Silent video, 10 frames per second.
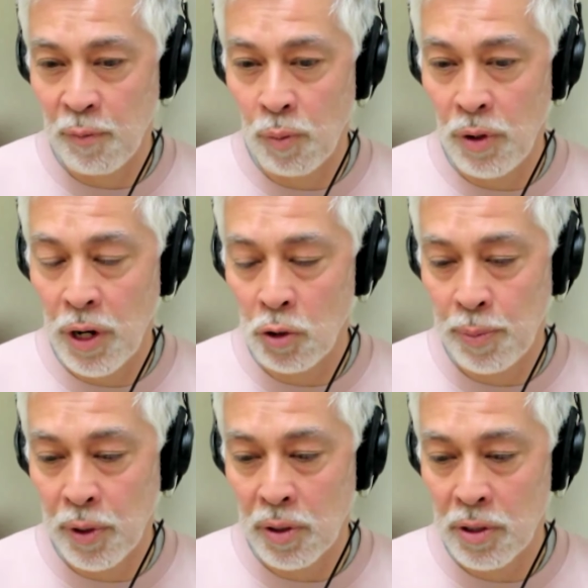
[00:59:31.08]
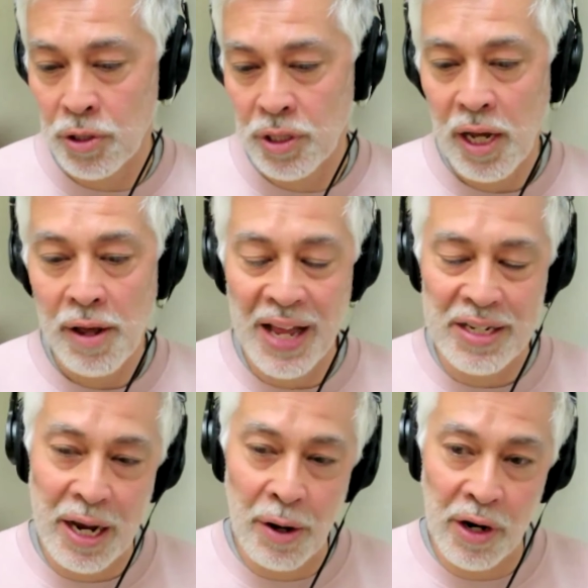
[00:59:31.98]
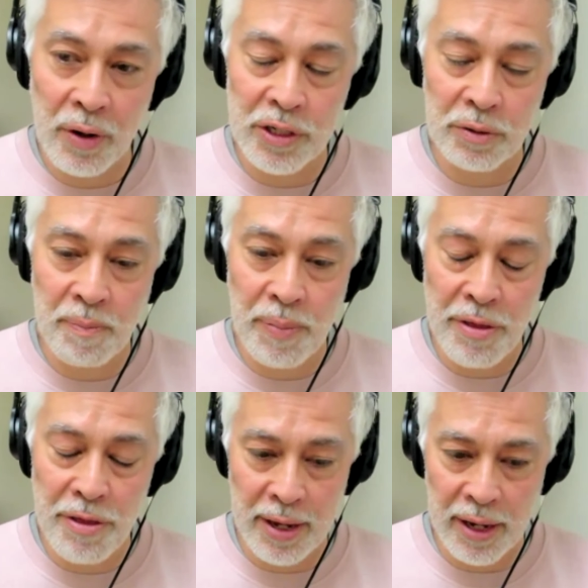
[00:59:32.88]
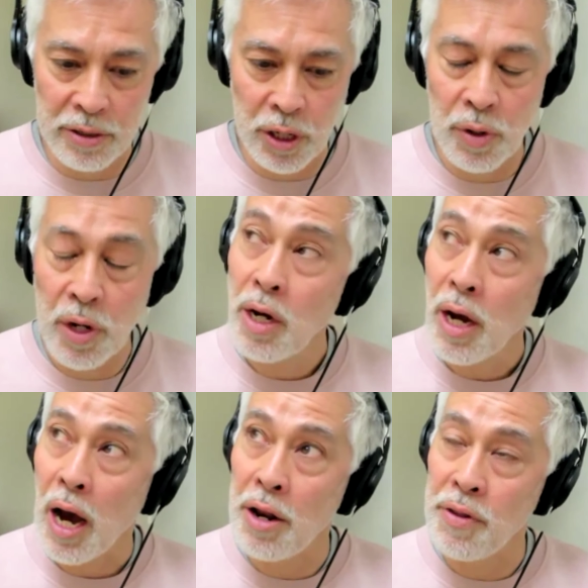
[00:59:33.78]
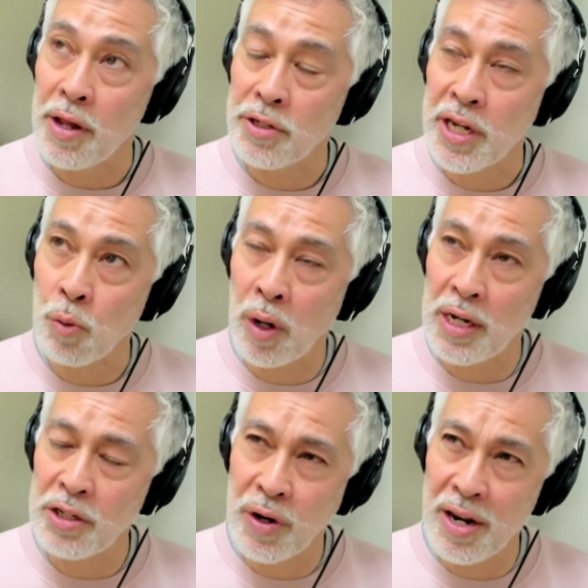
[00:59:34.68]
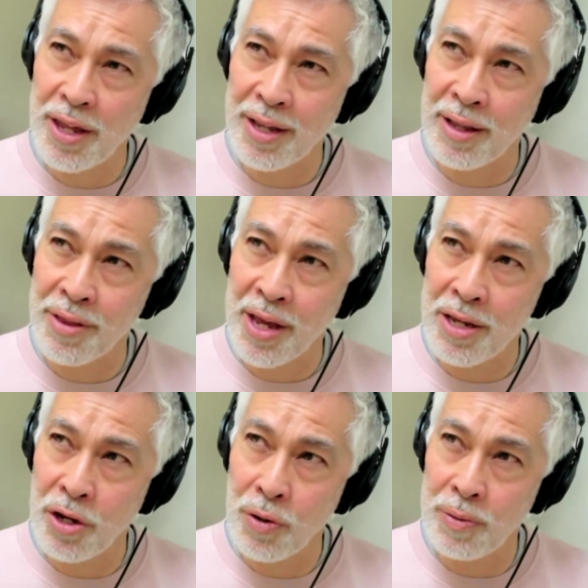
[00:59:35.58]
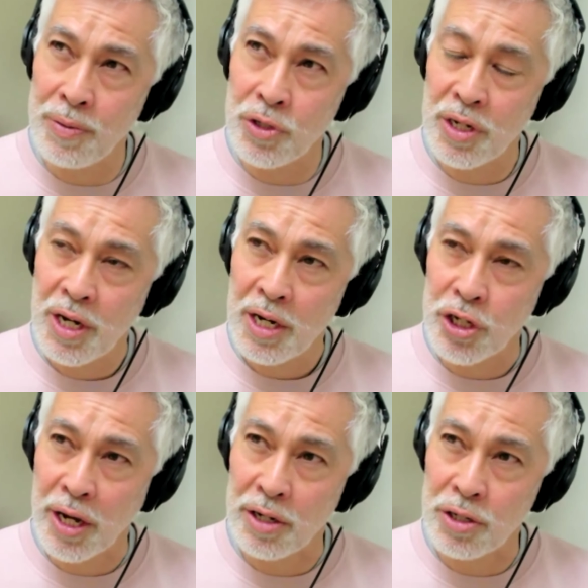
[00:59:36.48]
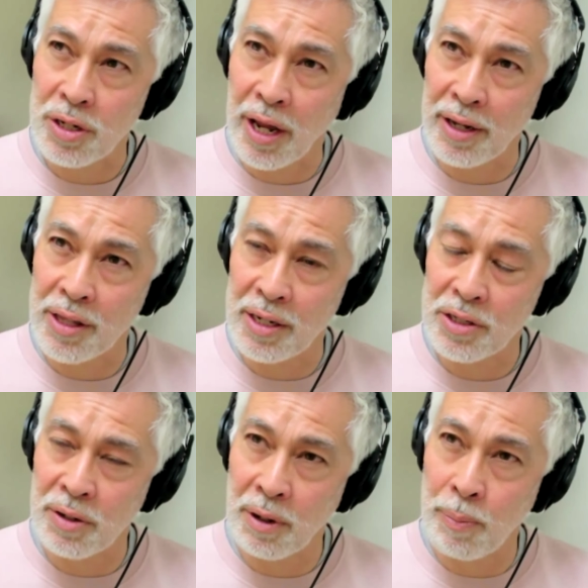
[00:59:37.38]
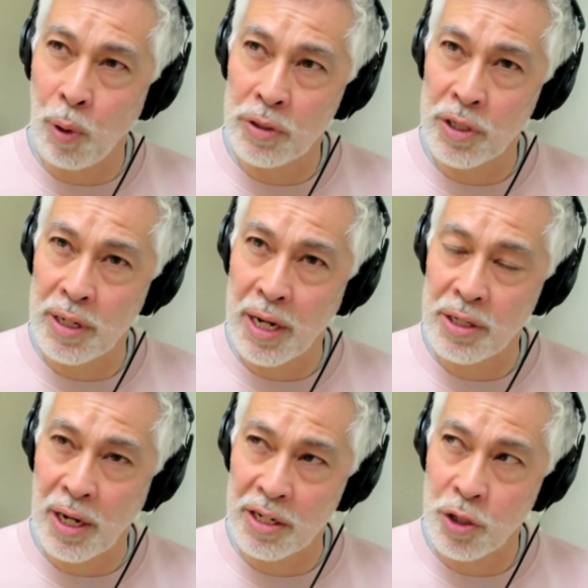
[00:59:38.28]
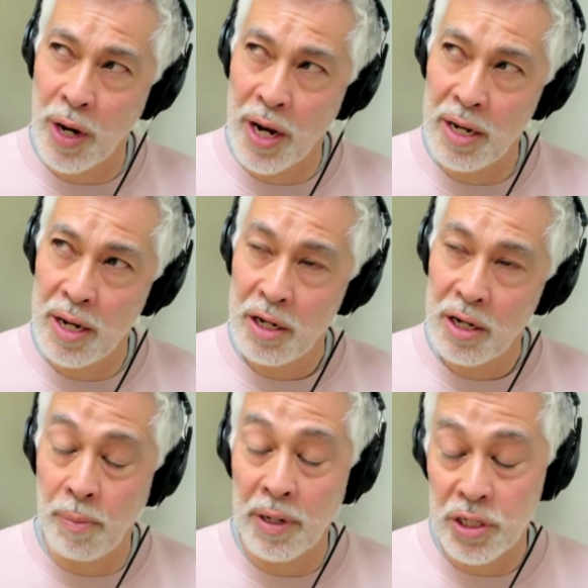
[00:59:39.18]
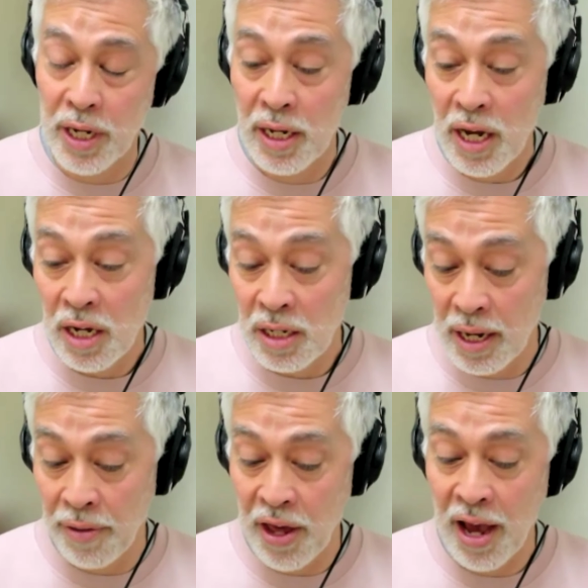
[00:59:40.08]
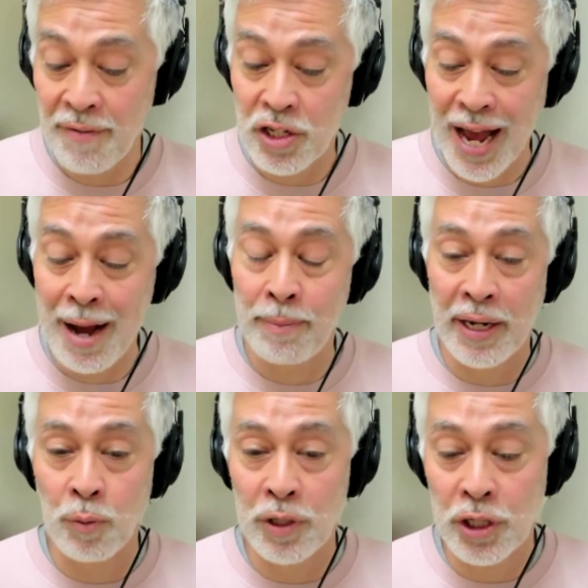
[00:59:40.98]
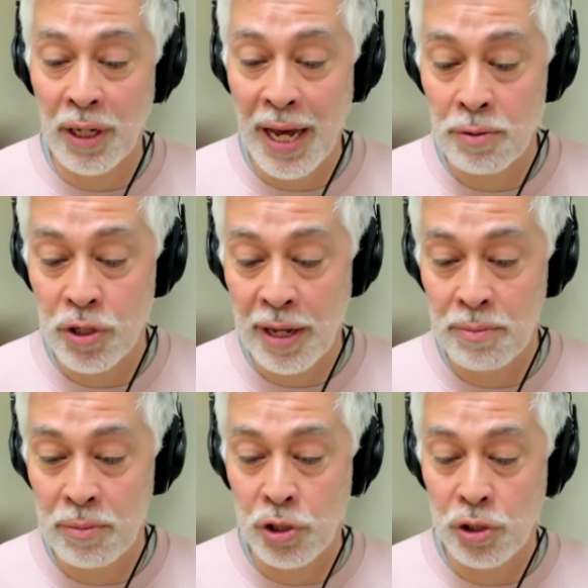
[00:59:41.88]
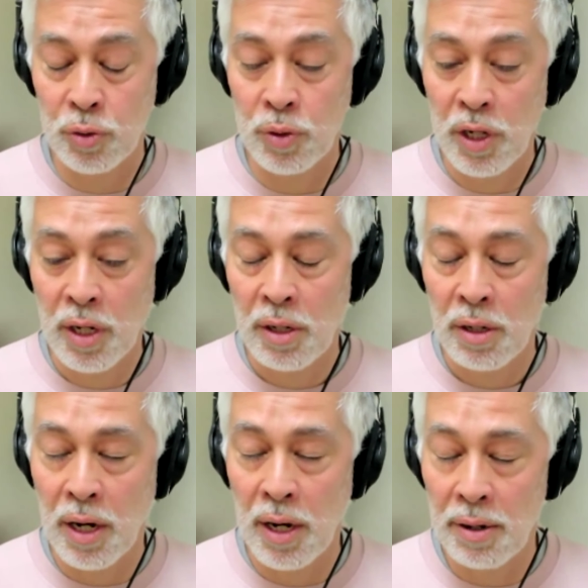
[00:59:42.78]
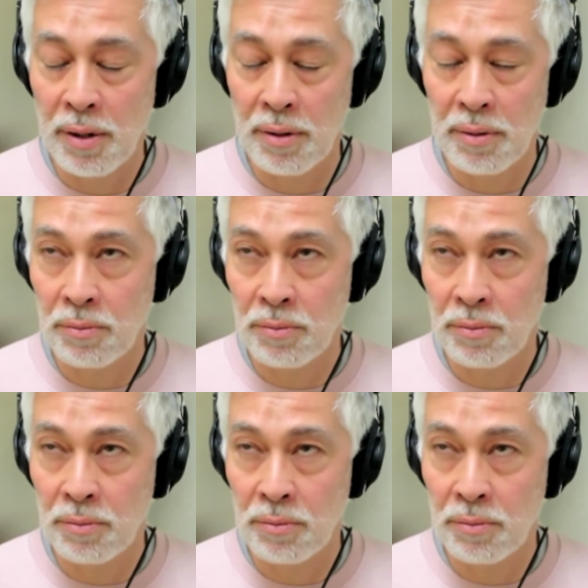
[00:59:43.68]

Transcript: notebooks. That's how they're going to be thinking. So, and they'll say, what is there anything that they use like that's important as a cutaway. You might say, yeah, they have a tablet which allows them to, uh,